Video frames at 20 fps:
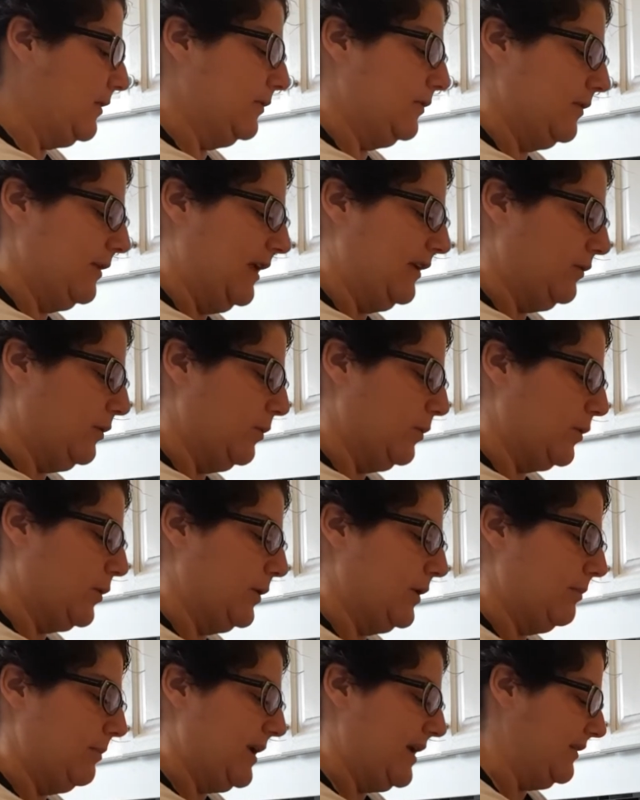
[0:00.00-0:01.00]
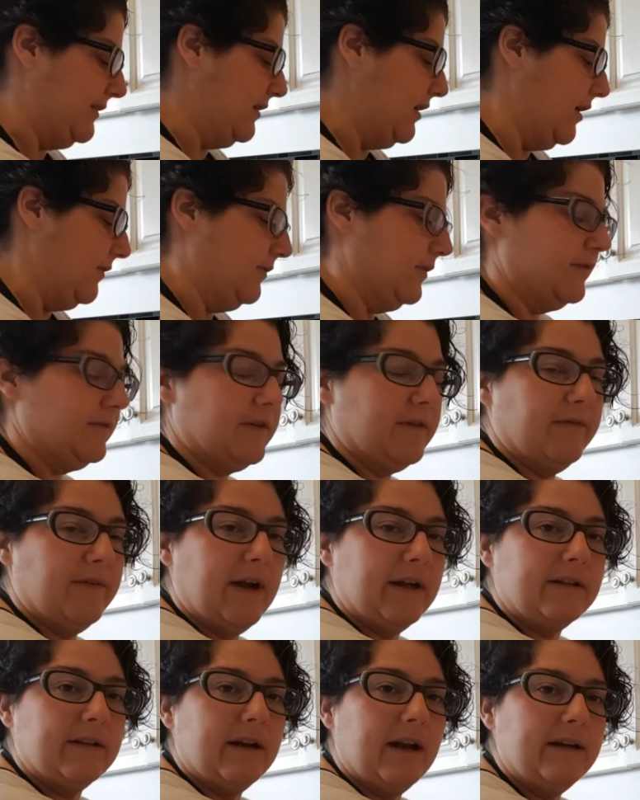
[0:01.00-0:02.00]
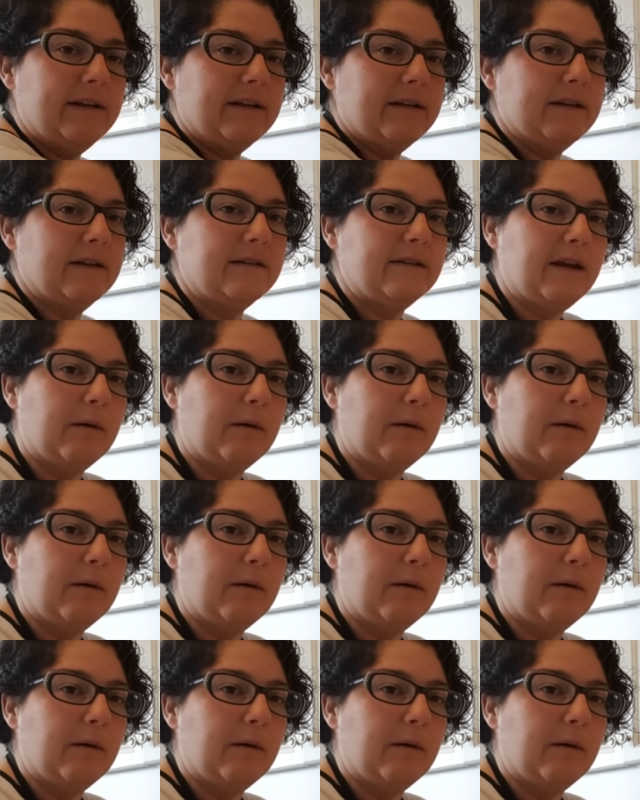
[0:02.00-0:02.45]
So that's what we're going to base off of. The fact that I did a